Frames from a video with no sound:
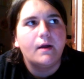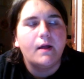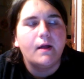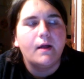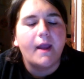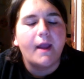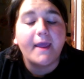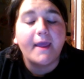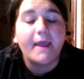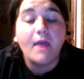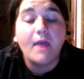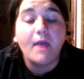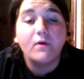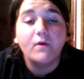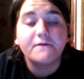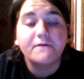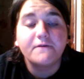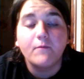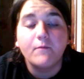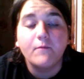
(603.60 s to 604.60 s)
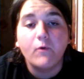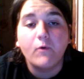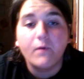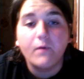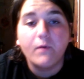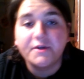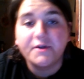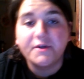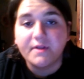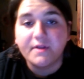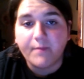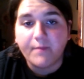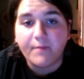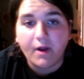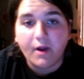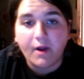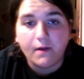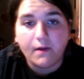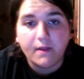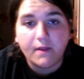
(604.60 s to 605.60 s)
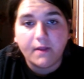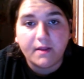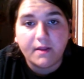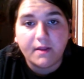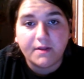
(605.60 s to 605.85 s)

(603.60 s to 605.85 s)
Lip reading: And I can't wish for more wishes, apparently,